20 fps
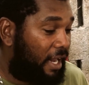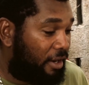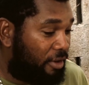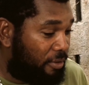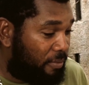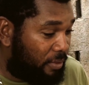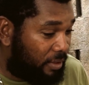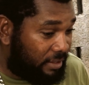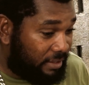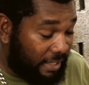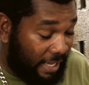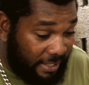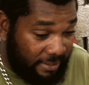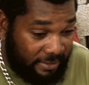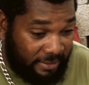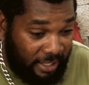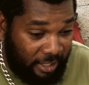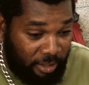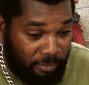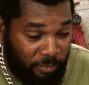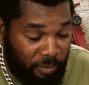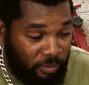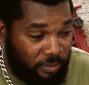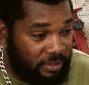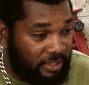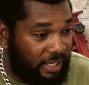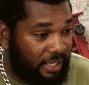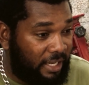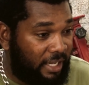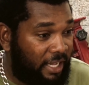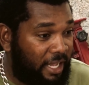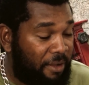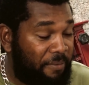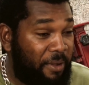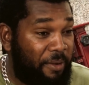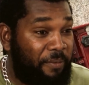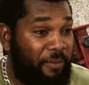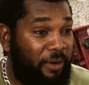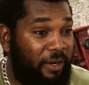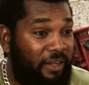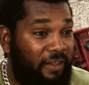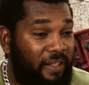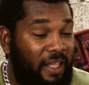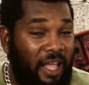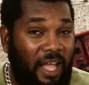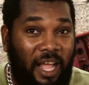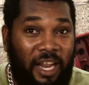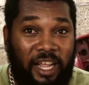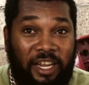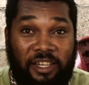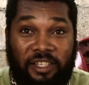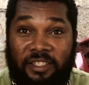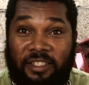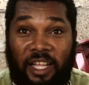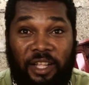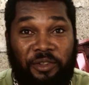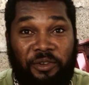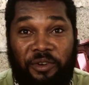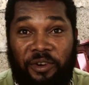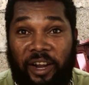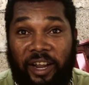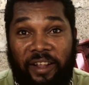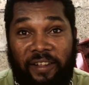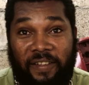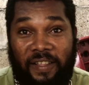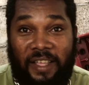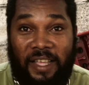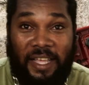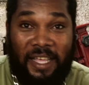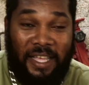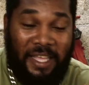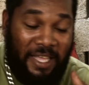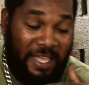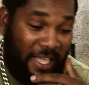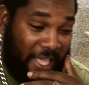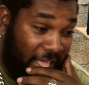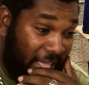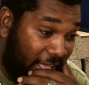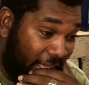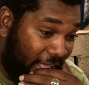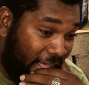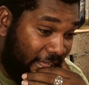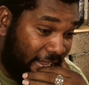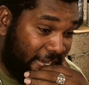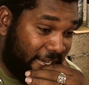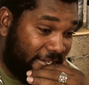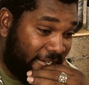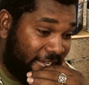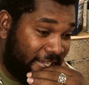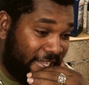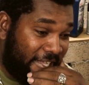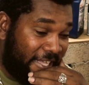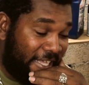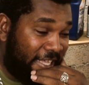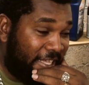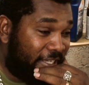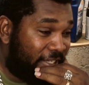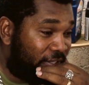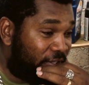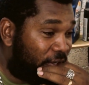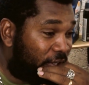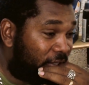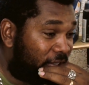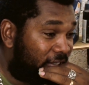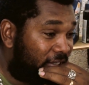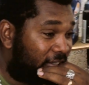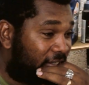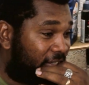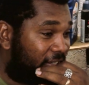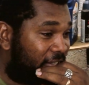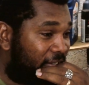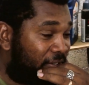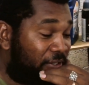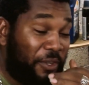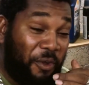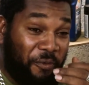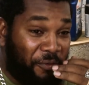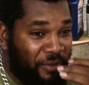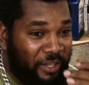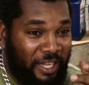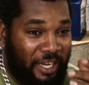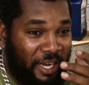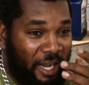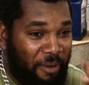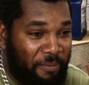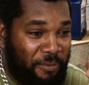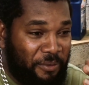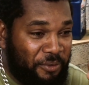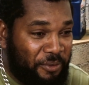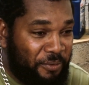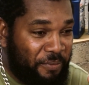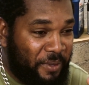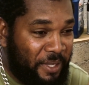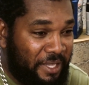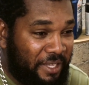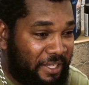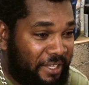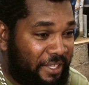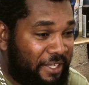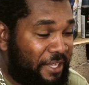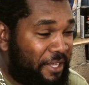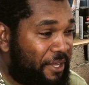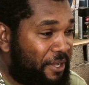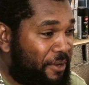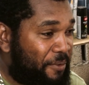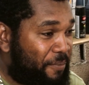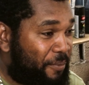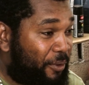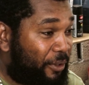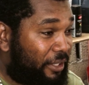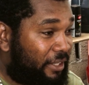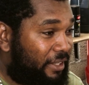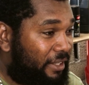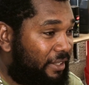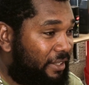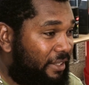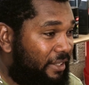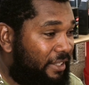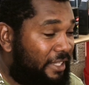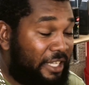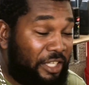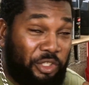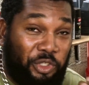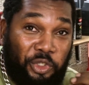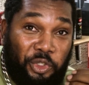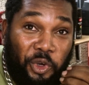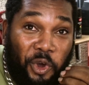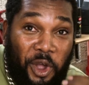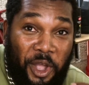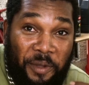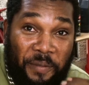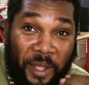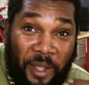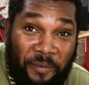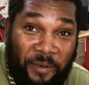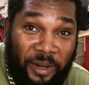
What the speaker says: can't come outside. I stand outside the car, my God, and I just start. And it's nothing that happened to me. Joy, my